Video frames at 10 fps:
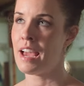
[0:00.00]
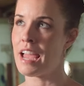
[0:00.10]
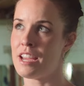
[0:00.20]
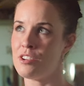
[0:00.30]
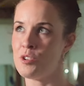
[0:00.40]

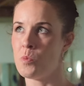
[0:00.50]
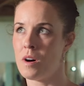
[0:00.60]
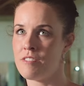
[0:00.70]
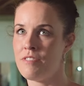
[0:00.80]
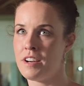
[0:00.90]
And you
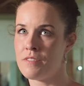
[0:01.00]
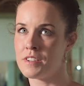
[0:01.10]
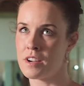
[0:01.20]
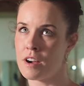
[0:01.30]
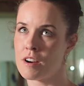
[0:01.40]
want to find a
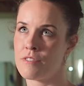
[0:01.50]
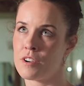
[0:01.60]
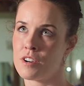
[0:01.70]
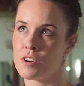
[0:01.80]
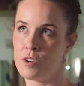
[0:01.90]

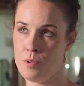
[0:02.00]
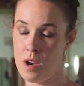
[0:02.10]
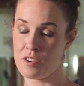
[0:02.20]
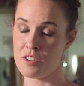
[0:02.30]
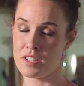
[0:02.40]
photographer who
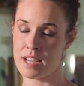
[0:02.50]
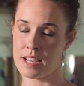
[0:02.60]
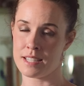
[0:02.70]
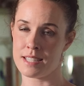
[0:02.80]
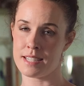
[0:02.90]

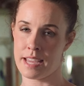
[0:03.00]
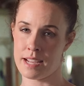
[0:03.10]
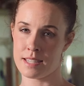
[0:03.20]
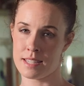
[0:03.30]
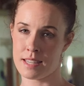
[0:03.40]
understands
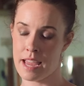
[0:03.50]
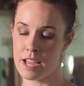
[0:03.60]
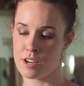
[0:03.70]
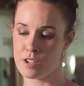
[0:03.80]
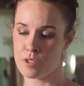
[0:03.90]
dance
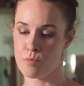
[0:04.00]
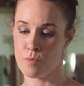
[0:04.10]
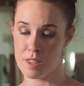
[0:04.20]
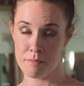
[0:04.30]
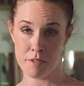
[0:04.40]
and the
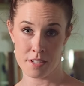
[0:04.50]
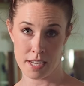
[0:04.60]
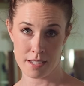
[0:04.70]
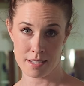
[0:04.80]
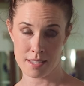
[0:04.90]
rhythm of
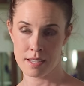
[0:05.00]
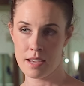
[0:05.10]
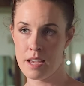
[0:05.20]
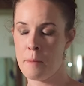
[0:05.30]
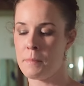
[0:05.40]
dance
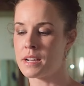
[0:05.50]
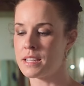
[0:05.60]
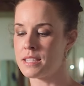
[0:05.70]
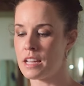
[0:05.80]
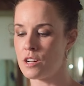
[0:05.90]

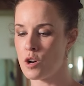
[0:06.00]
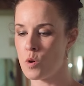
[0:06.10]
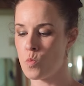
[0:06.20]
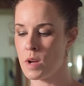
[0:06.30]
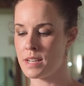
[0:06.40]
because they
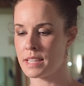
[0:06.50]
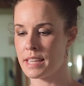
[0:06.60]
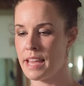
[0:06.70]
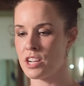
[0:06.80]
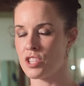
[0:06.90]
know when to
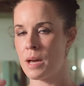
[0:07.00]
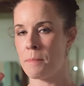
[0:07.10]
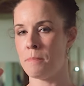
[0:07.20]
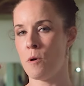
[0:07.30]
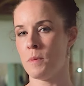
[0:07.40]
catch
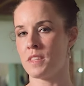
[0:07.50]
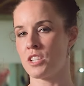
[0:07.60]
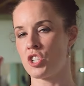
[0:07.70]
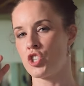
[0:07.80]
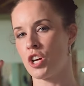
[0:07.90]
that moment
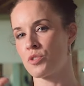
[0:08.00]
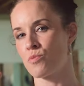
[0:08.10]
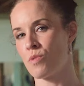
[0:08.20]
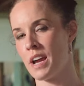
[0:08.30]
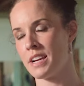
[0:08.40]
that's
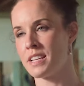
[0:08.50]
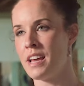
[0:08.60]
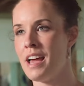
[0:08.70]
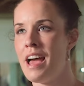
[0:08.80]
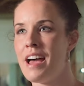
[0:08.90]
just right.
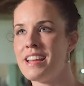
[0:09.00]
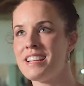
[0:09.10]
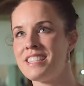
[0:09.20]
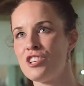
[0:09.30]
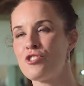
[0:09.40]
And
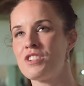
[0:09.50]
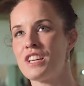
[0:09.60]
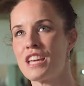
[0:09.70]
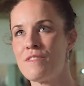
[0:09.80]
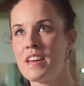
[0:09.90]
it's
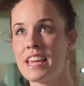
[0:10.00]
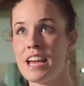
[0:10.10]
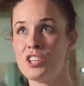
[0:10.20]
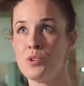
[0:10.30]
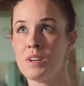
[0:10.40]
interesting, if they
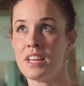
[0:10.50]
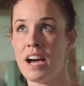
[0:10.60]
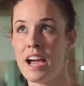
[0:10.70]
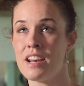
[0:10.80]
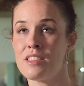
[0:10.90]
catch you at the
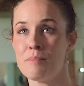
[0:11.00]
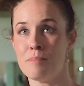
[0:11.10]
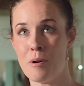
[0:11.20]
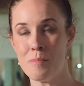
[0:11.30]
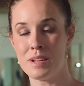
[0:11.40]
height of the
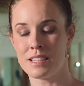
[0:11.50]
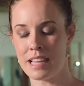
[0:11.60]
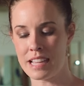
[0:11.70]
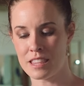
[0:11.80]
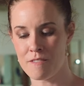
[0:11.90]
moment,
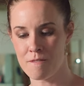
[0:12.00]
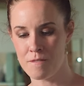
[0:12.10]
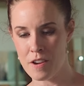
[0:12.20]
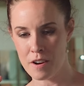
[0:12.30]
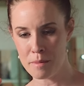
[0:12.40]
like at the
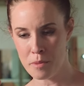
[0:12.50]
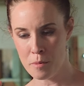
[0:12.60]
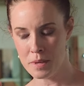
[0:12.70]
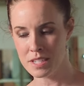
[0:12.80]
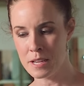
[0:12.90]
very
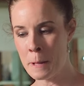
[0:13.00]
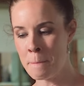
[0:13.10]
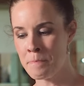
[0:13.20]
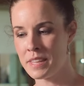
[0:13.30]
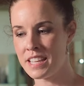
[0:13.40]
moment,
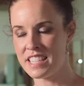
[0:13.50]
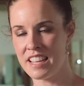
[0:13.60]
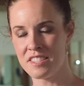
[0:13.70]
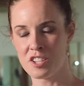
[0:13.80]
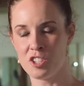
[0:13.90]
it
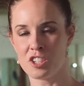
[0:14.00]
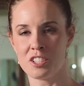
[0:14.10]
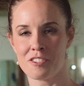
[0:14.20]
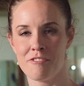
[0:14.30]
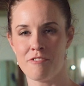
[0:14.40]
tends to look a
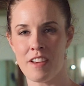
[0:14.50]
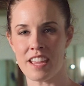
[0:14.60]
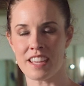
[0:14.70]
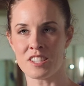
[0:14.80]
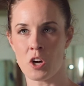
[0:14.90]
little
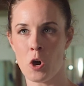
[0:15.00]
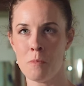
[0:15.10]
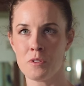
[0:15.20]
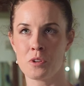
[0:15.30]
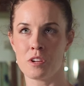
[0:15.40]
fake. It's
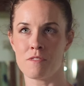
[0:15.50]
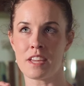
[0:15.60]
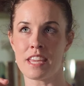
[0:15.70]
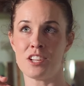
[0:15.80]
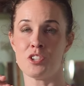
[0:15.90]
almost good if they
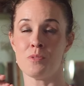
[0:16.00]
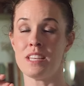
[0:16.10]
catch you